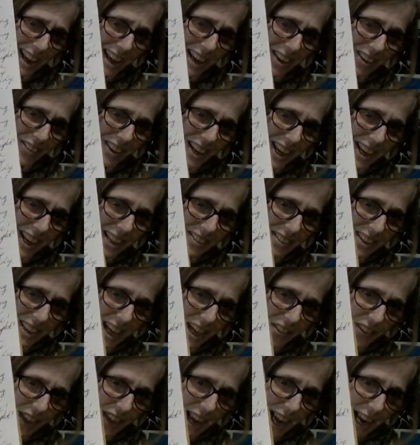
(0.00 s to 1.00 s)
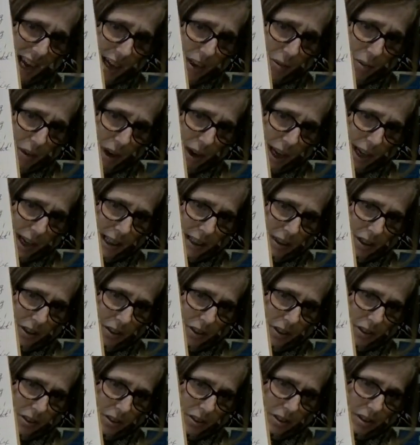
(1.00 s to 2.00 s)
Okay, see how the handwriting
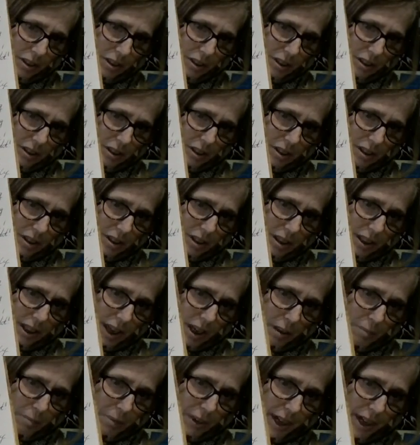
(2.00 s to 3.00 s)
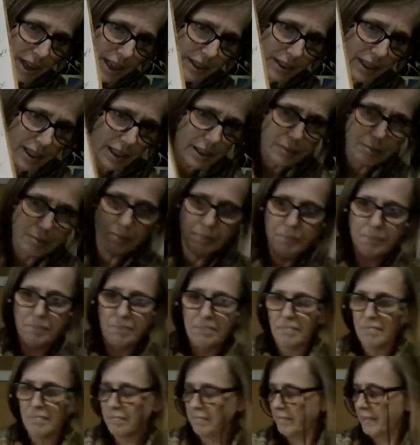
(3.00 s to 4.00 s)
looks? And how I'm writing there?
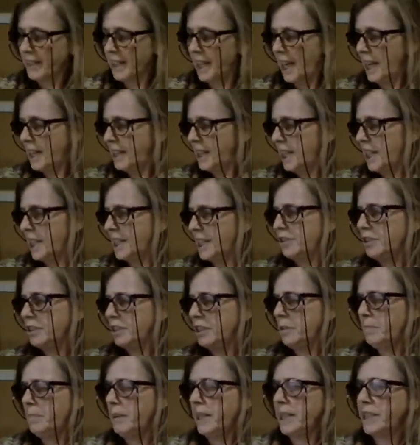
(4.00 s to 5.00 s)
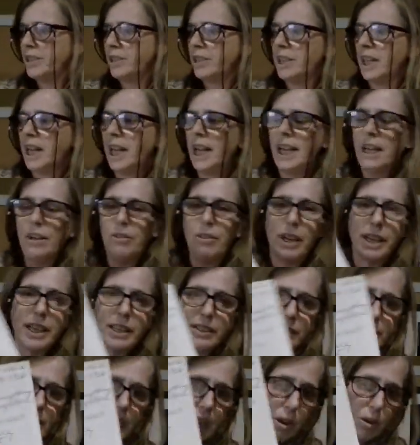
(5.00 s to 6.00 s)
And then I turn the page, and the
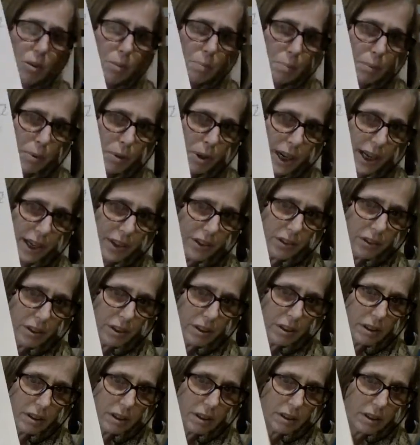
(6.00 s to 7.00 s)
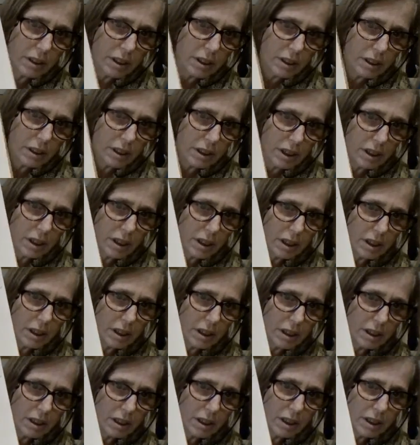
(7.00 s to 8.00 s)
handwriting's now print.
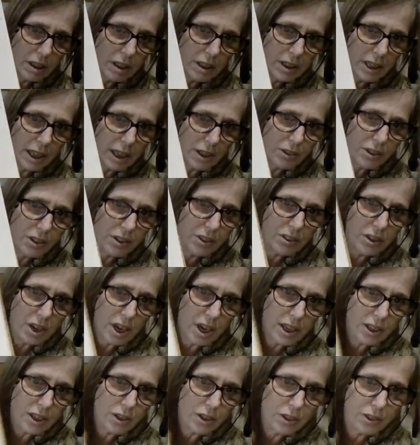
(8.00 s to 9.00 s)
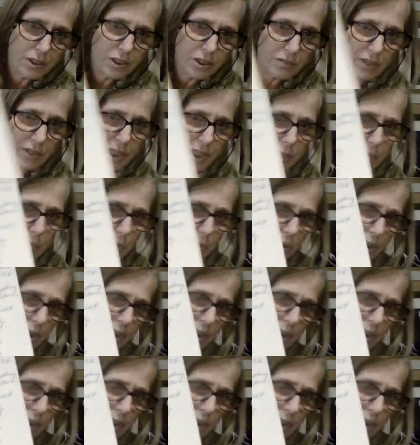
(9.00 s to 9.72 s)
Now it's not cursive anymore.